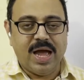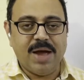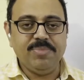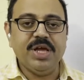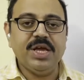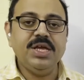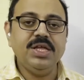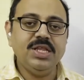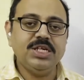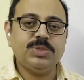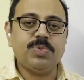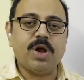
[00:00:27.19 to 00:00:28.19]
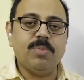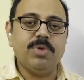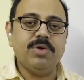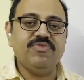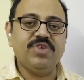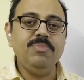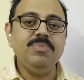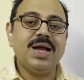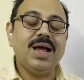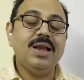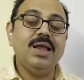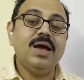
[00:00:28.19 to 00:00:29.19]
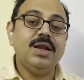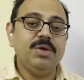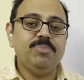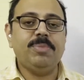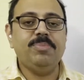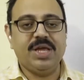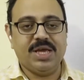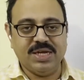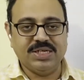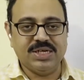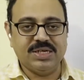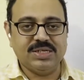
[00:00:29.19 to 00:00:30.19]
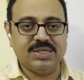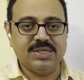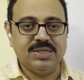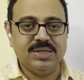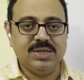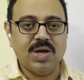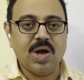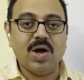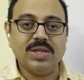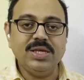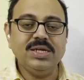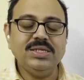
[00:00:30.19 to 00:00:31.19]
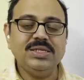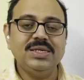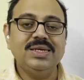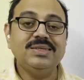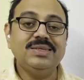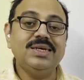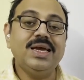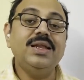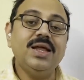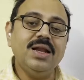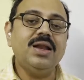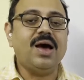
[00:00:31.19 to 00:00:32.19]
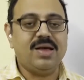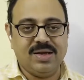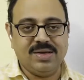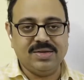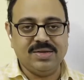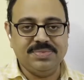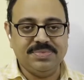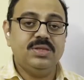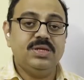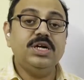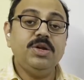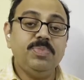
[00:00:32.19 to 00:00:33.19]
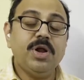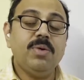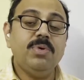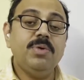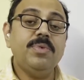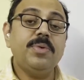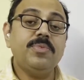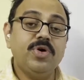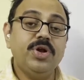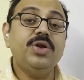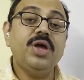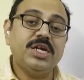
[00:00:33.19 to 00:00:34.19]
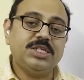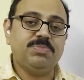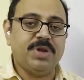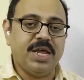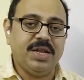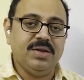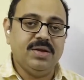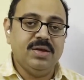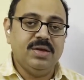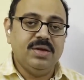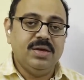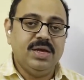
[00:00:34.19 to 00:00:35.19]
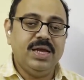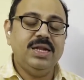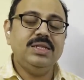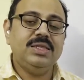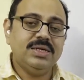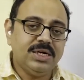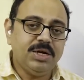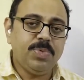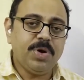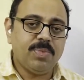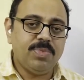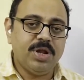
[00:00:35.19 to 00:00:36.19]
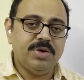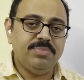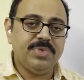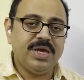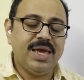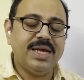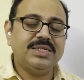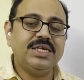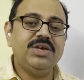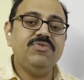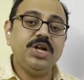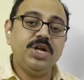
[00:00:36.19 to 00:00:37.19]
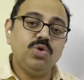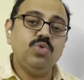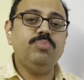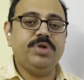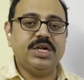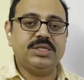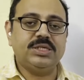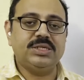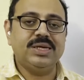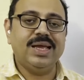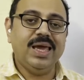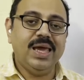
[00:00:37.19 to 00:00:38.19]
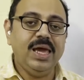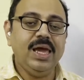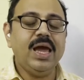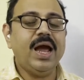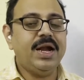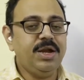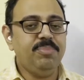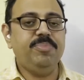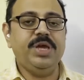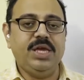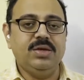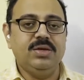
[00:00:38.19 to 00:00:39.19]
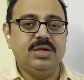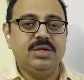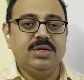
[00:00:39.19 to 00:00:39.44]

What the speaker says: I am taking this problem from Kalyani publications. Authors Jain and Narang. Third problem I am going to explain. In third problem he has given two bits A and B.